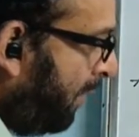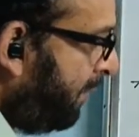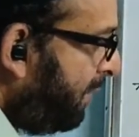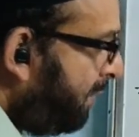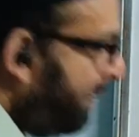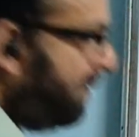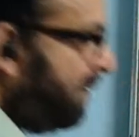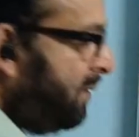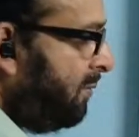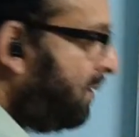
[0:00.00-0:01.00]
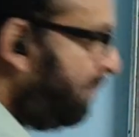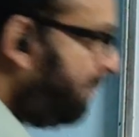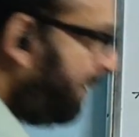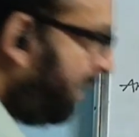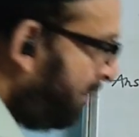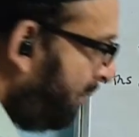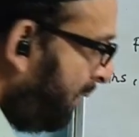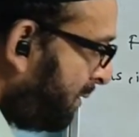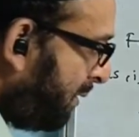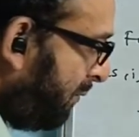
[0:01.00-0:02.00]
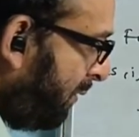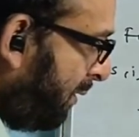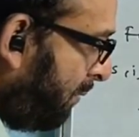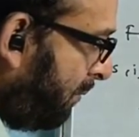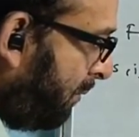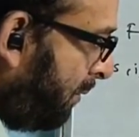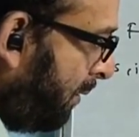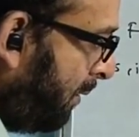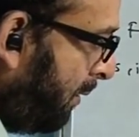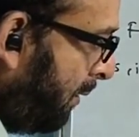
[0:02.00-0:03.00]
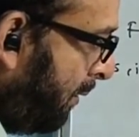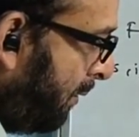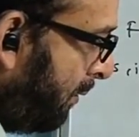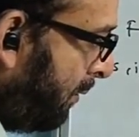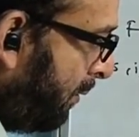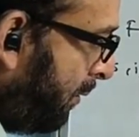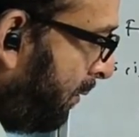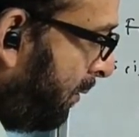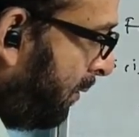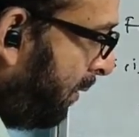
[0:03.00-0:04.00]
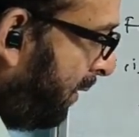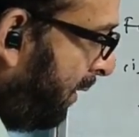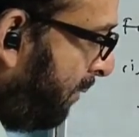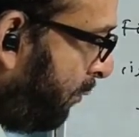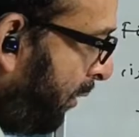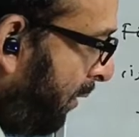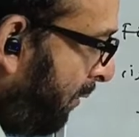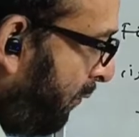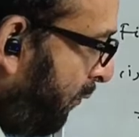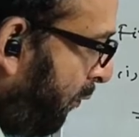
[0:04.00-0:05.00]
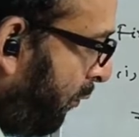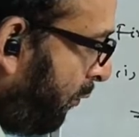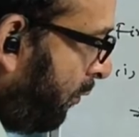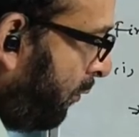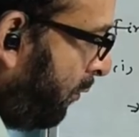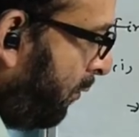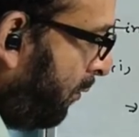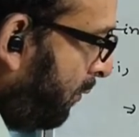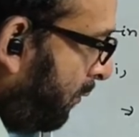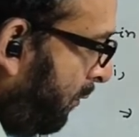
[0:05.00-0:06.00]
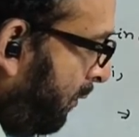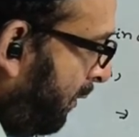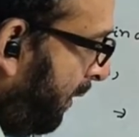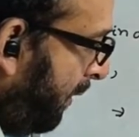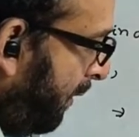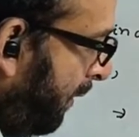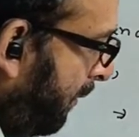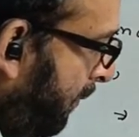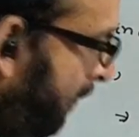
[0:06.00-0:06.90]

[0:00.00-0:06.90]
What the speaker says: 100 minus this will subtract. Answer will come 13.4. 10A.